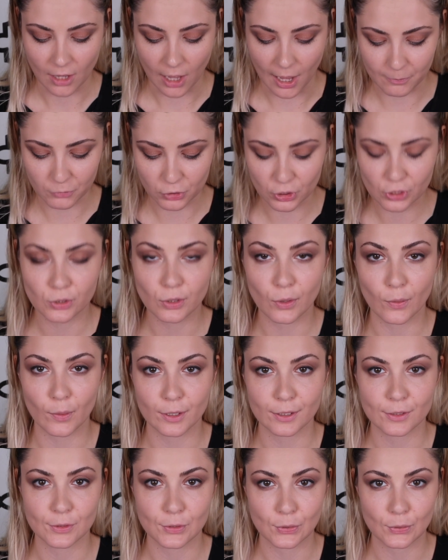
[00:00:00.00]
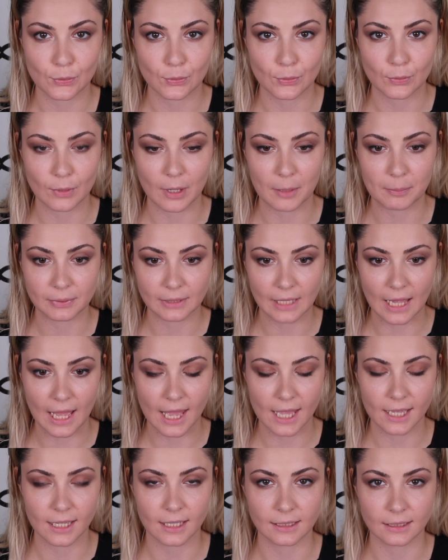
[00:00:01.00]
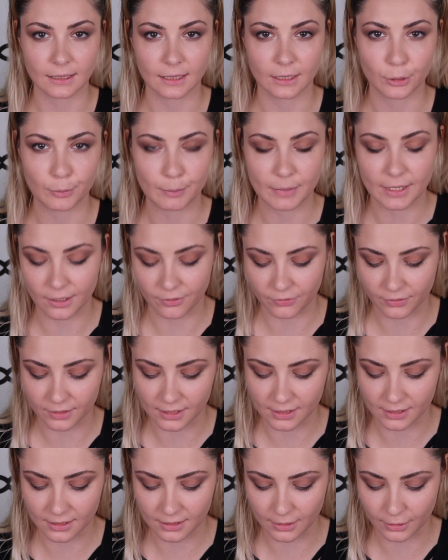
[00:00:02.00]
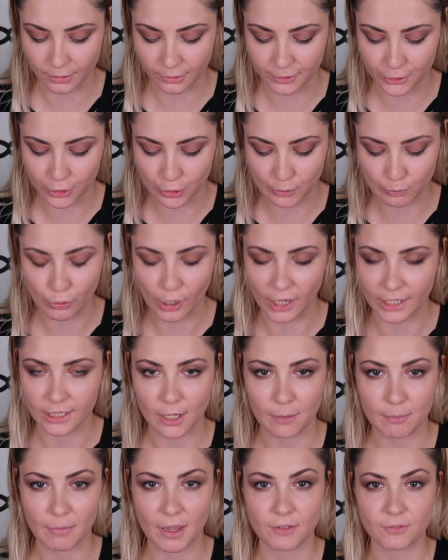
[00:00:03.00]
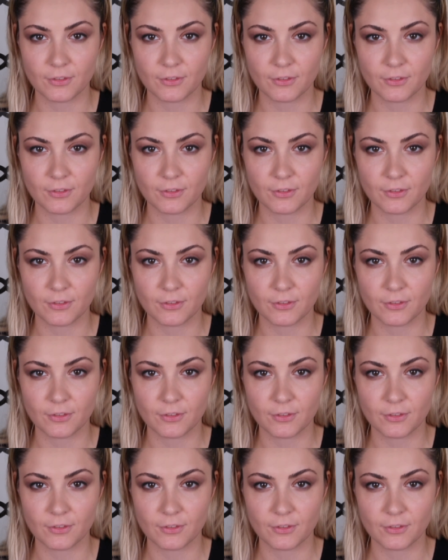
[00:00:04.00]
I'm just going to apply a little bit of concealer to brighten up my